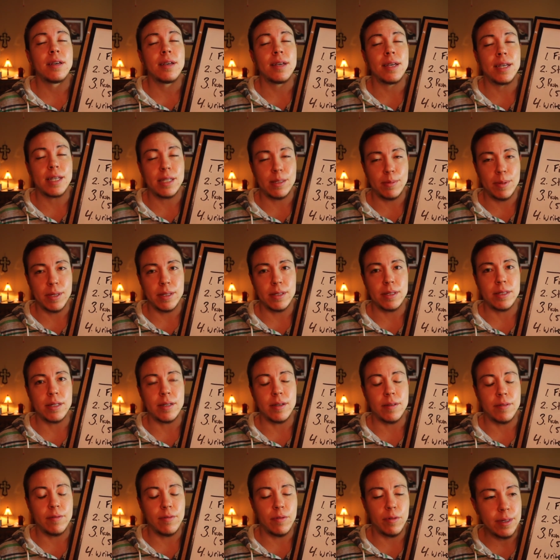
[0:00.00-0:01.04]

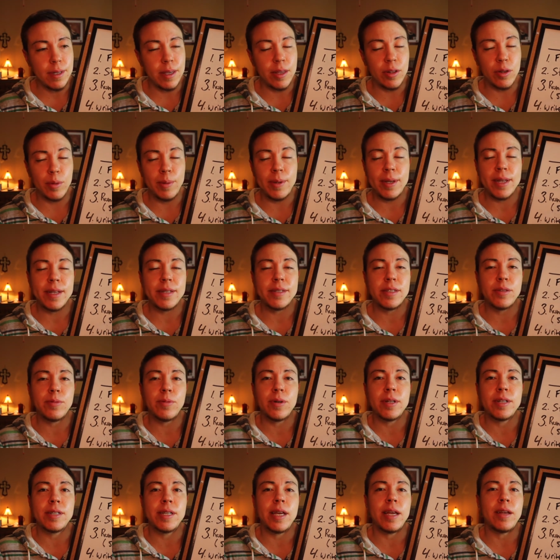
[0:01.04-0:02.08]
expensive. It'll be nice to
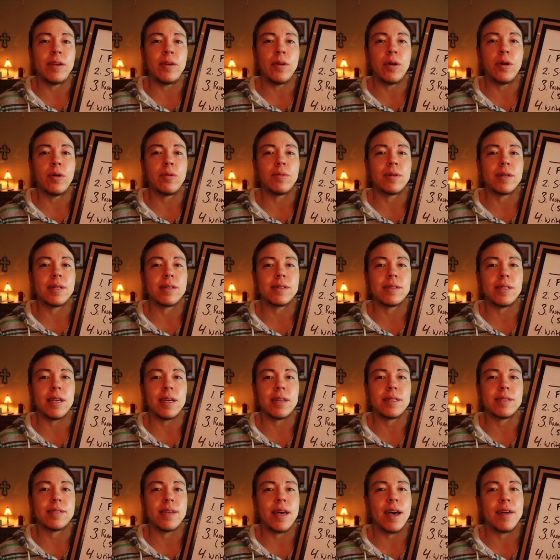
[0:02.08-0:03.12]
one day know what it's
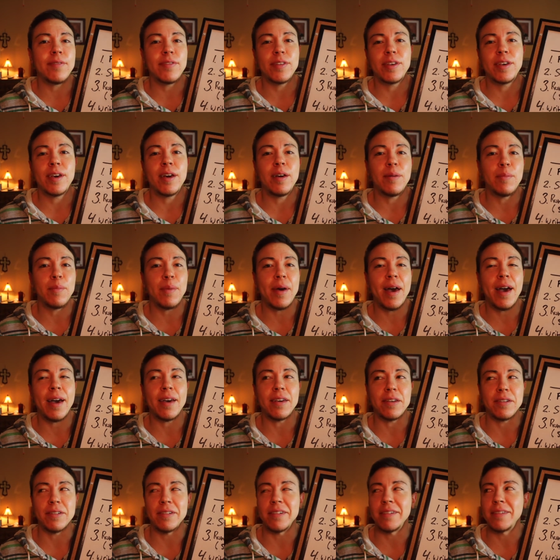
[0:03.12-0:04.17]
like to have to cut
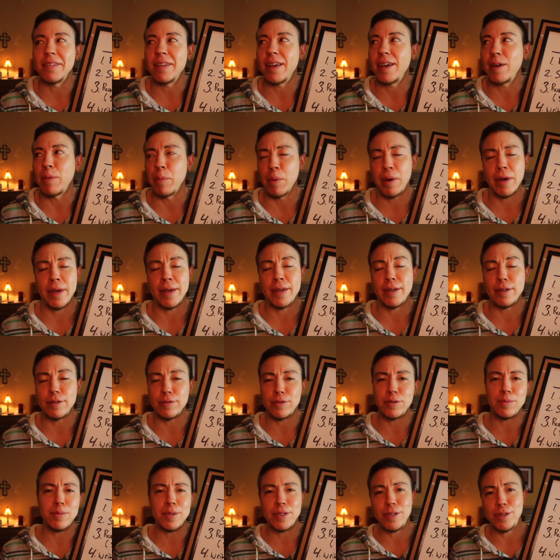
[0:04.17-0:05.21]
back on like buying
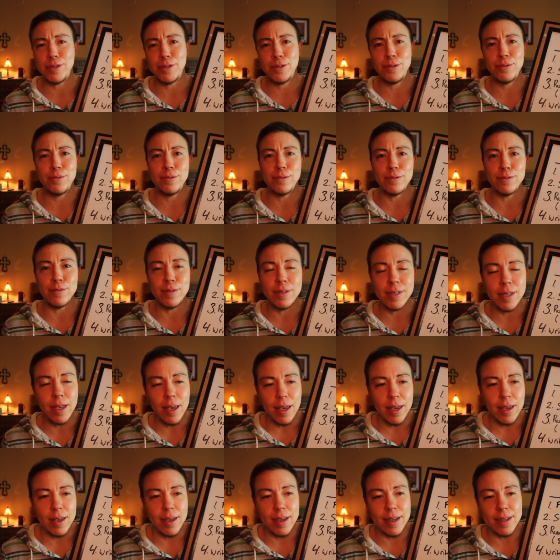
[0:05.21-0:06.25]
too many shoes
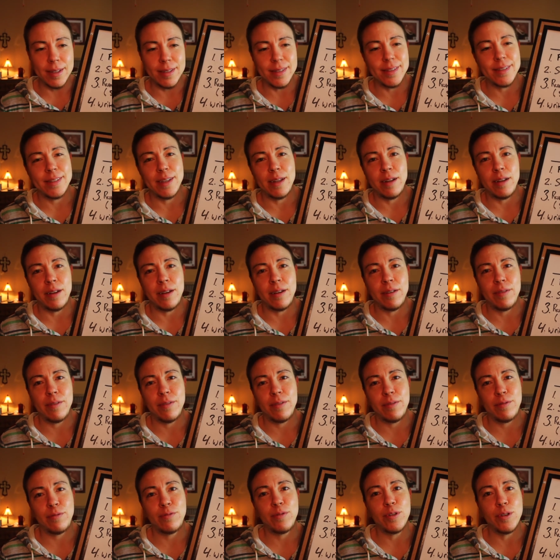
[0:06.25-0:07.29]
instead
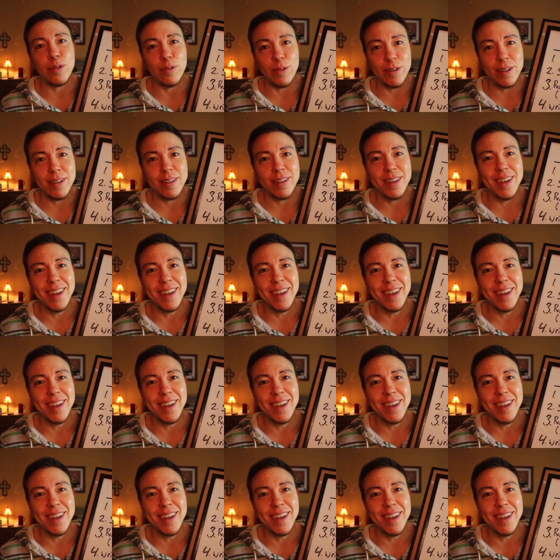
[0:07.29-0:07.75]
of food.